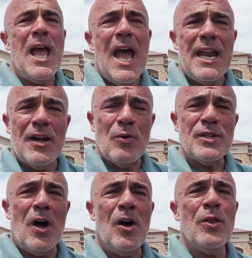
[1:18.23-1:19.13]
And it goes
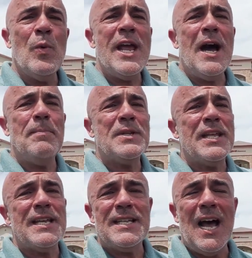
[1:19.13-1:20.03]
all the way up to
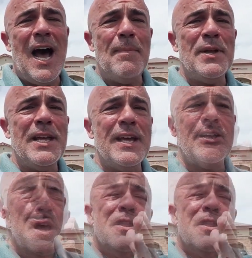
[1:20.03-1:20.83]
the top of the hill.